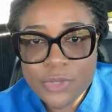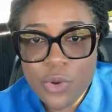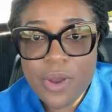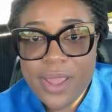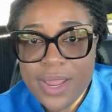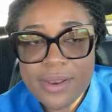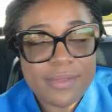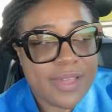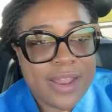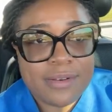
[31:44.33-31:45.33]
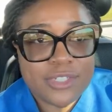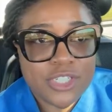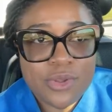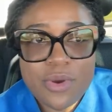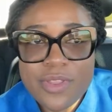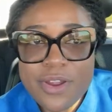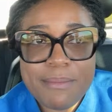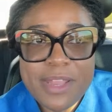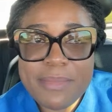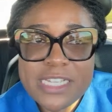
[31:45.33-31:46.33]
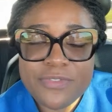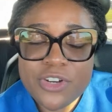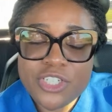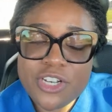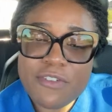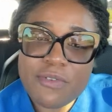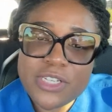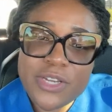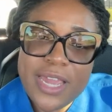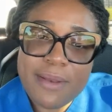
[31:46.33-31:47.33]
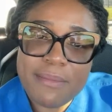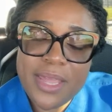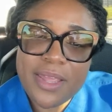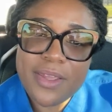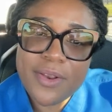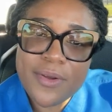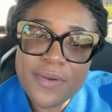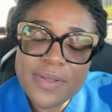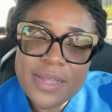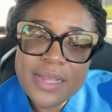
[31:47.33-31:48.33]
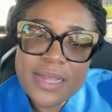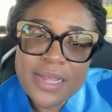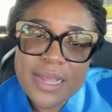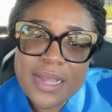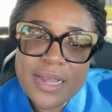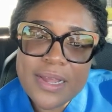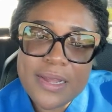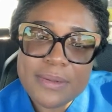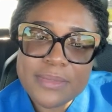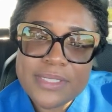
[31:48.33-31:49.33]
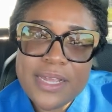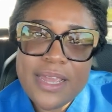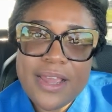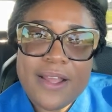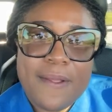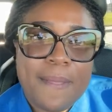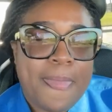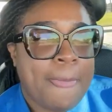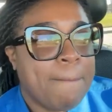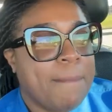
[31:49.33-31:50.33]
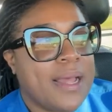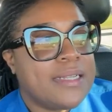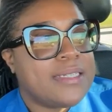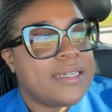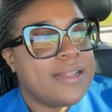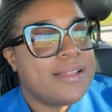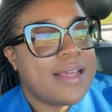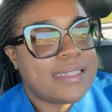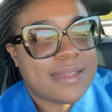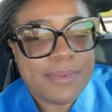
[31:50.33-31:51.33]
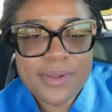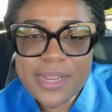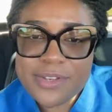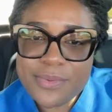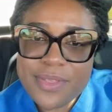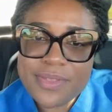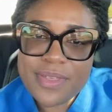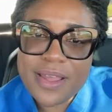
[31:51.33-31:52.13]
go in, then just go out there and be the best version of what you can be, you know. So yeah, but that's about it with